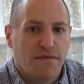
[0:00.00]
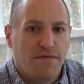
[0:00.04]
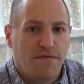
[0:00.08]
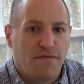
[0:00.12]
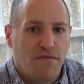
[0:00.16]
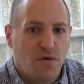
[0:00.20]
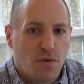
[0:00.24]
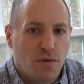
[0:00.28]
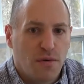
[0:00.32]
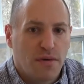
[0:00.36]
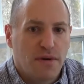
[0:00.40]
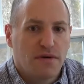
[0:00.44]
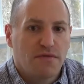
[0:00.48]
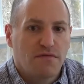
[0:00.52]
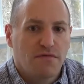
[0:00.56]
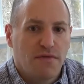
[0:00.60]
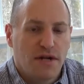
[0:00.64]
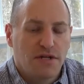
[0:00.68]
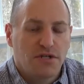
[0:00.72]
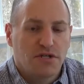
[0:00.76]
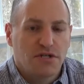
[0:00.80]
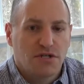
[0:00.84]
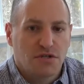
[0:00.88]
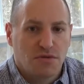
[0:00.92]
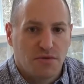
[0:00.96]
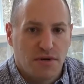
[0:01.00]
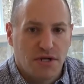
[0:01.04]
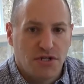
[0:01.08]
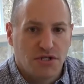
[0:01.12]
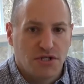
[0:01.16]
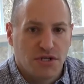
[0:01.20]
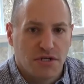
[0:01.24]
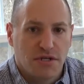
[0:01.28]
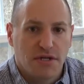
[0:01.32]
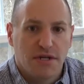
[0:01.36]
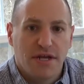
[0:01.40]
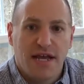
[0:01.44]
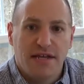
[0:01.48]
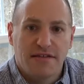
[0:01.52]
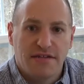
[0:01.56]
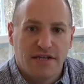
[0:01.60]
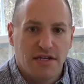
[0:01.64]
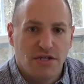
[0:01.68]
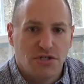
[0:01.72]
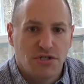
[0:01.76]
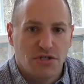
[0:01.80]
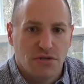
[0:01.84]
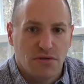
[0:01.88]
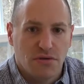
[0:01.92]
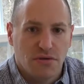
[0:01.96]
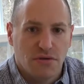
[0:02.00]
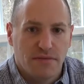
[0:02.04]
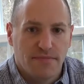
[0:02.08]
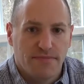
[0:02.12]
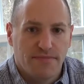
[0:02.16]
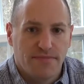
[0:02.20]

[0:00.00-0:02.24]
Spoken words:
foreign registration has issued.